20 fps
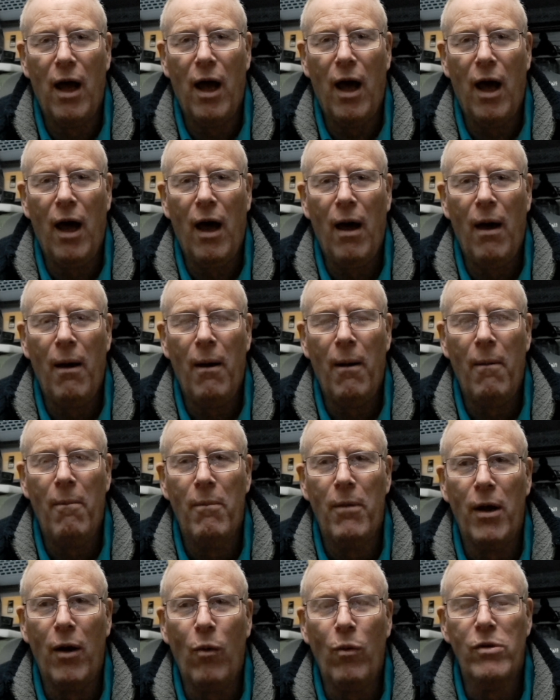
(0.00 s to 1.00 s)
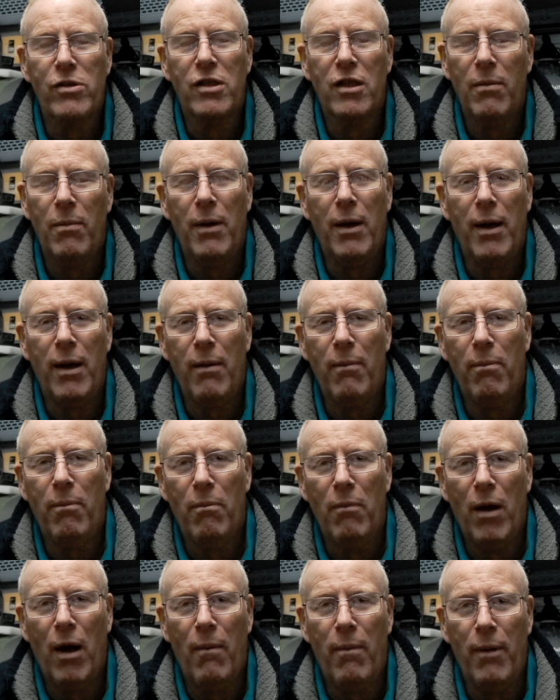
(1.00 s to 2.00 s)
I wanted to be
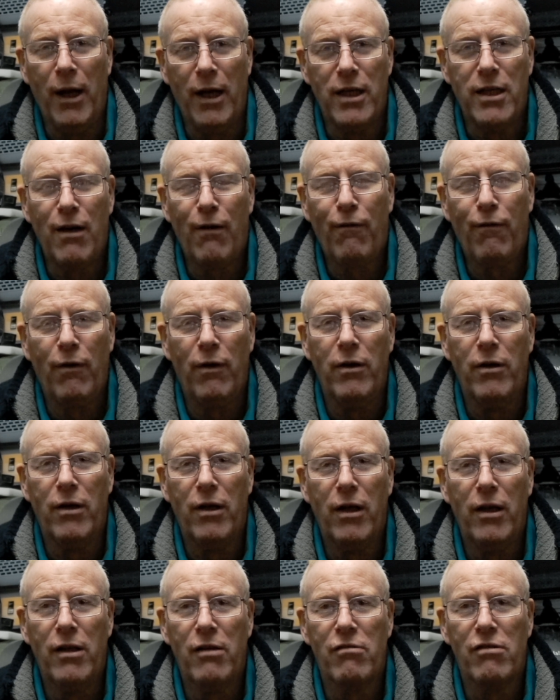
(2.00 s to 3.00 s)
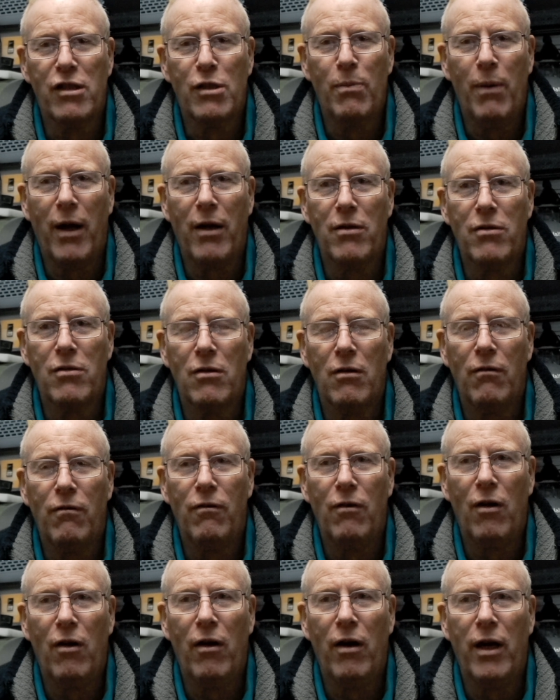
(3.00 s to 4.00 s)
a bit different in the respect of
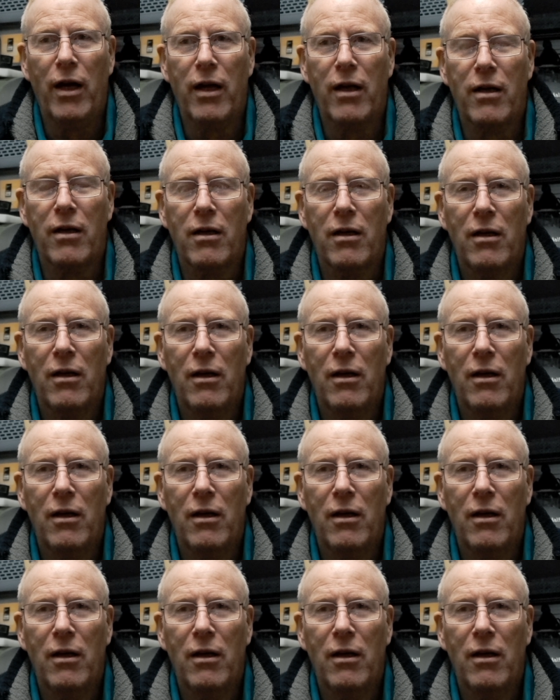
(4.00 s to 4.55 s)
like